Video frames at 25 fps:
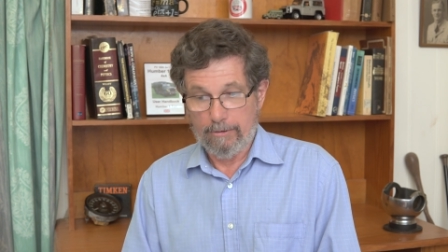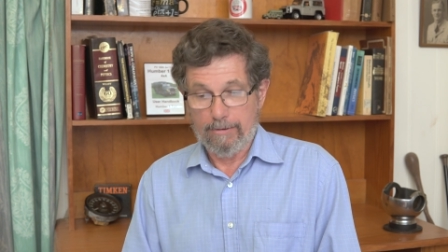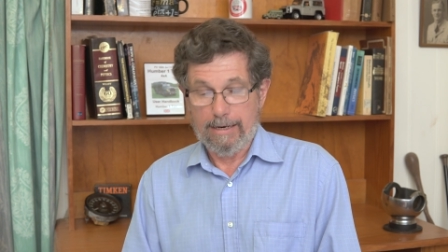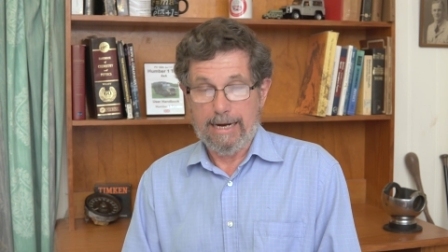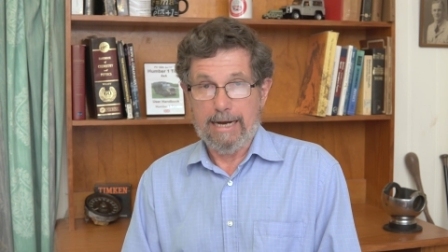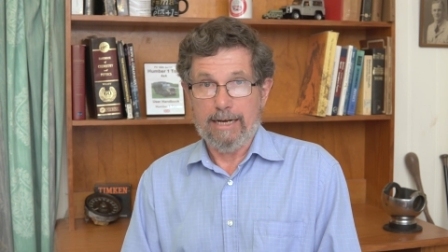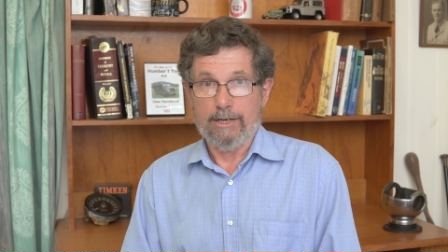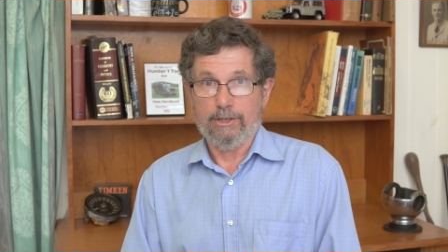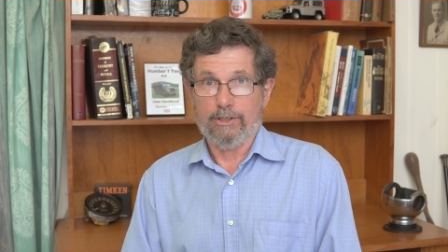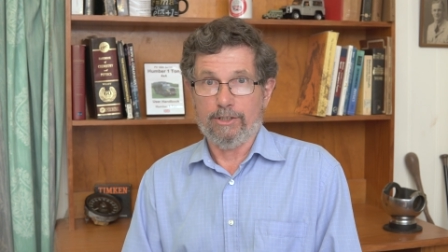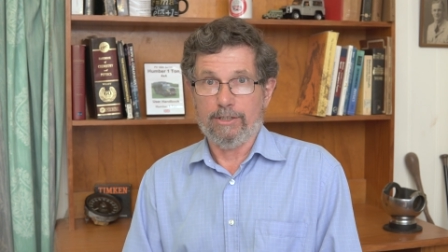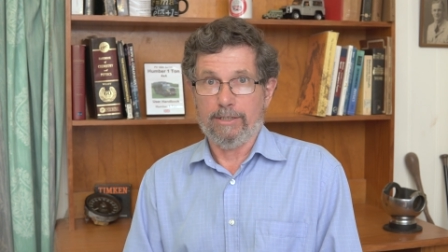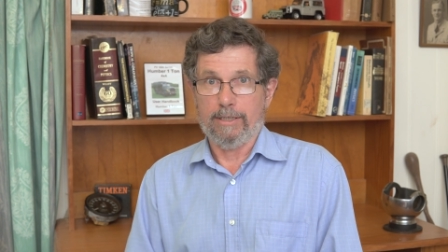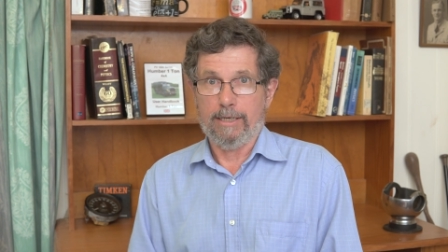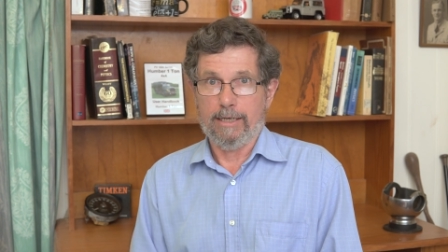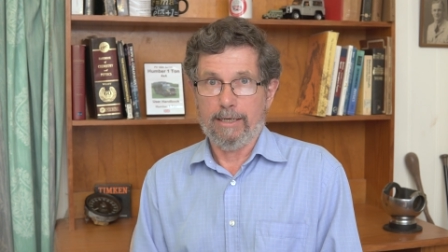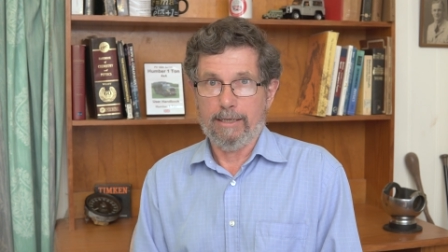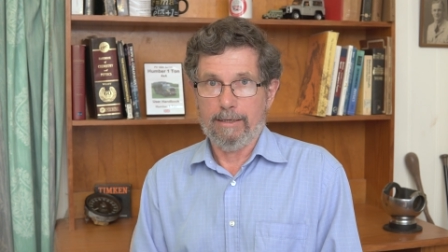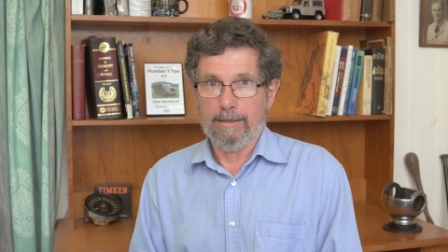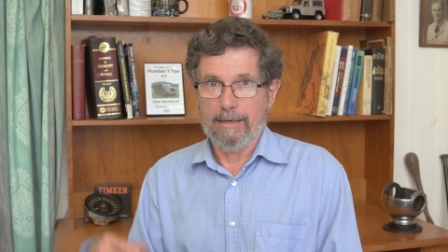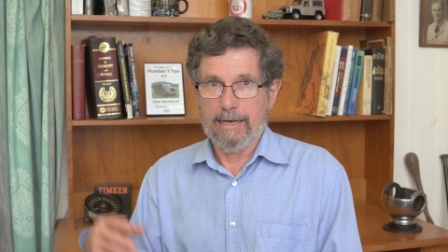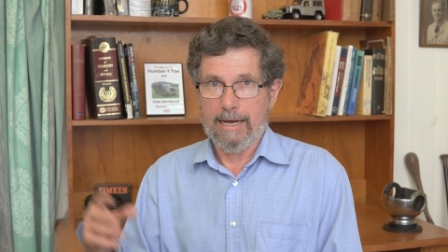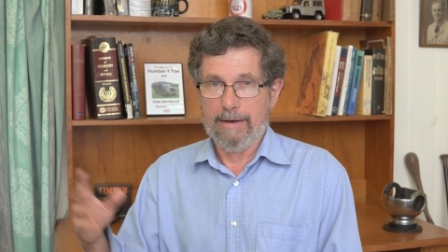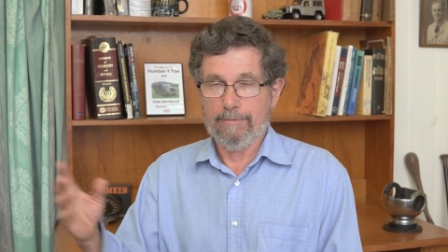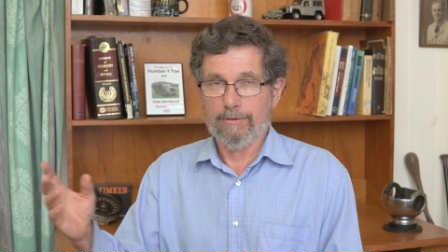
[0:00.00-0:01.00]
crash, and
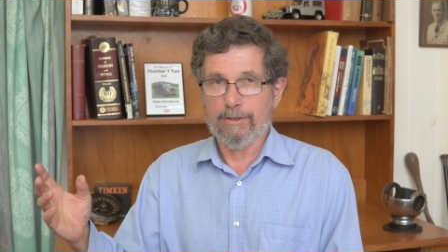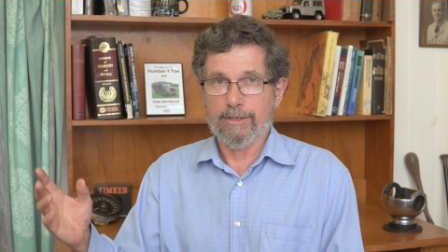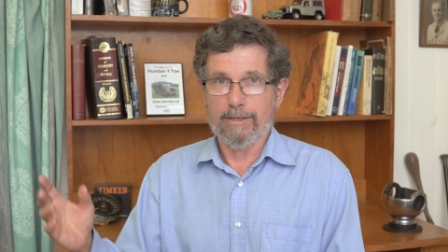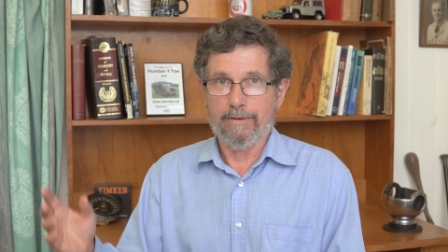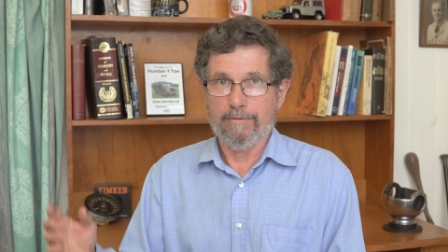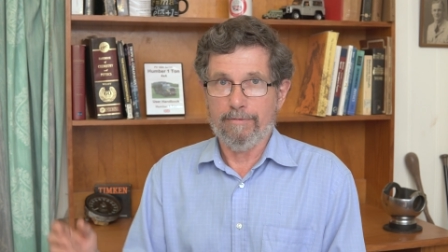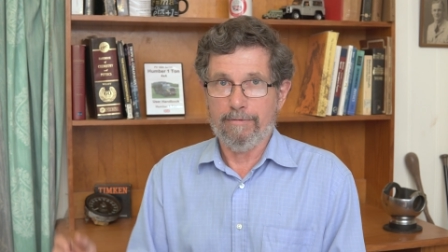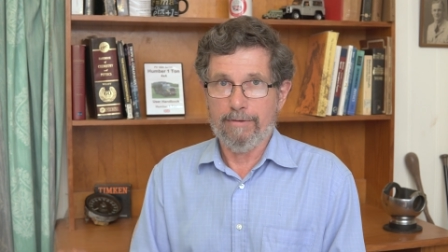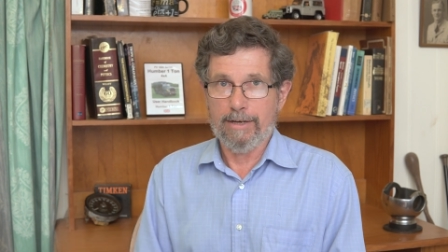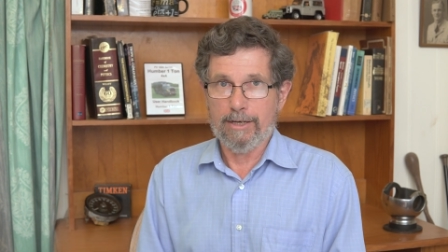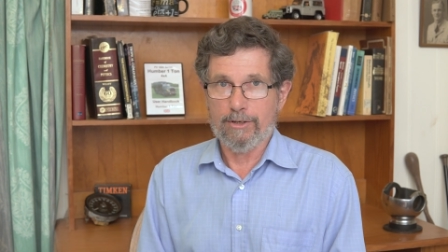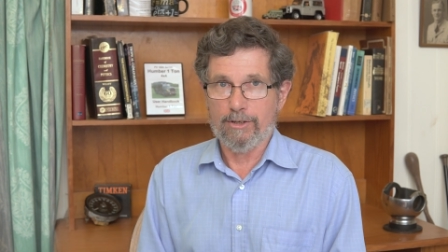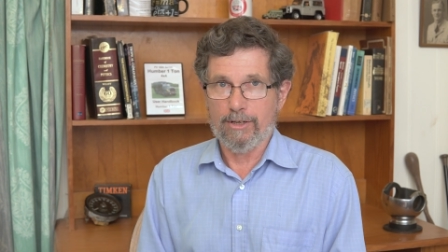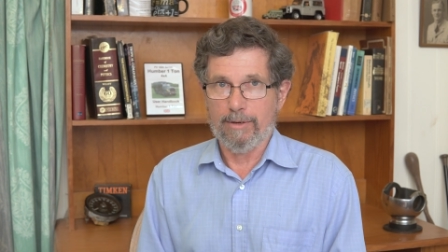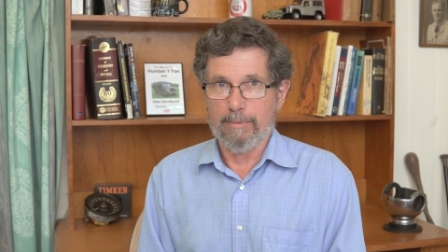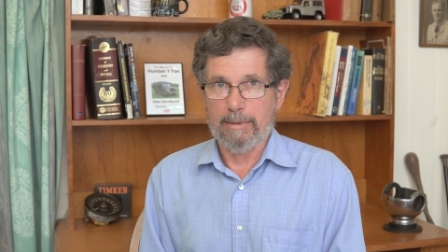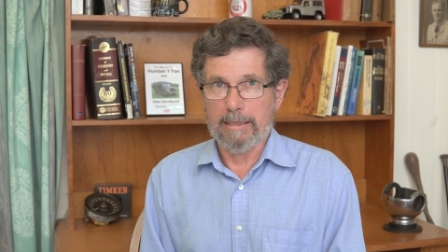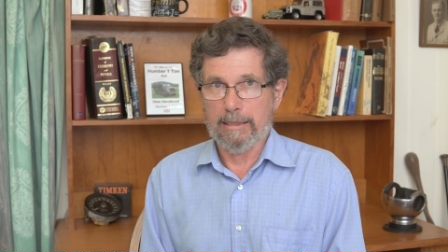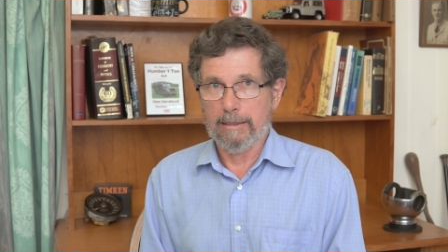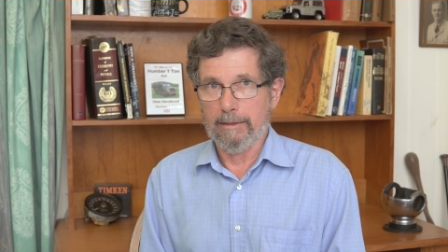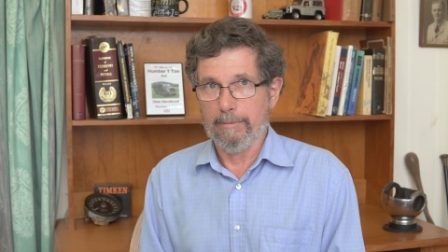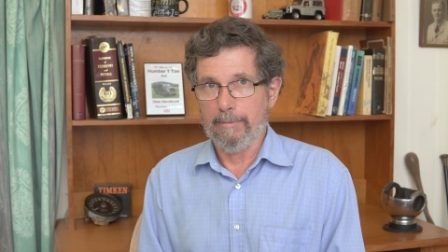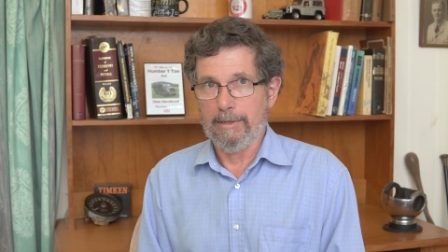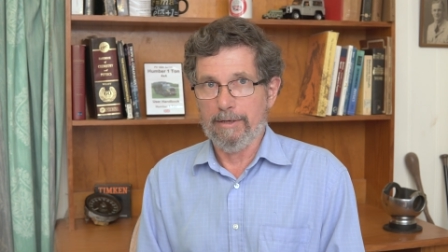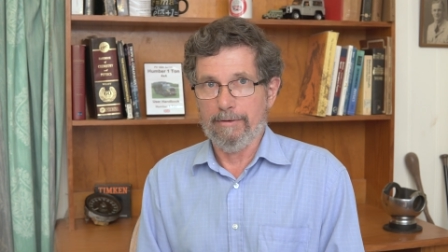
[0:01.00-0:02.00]
I have to confess I'm
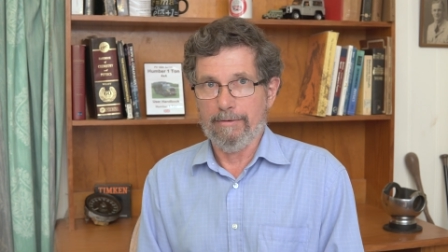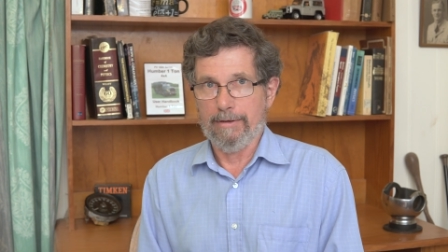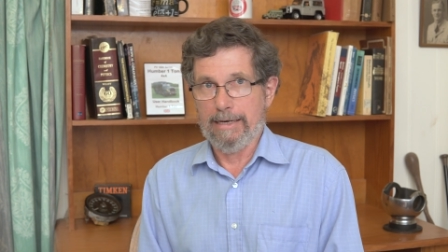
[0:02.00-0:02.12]
a little bit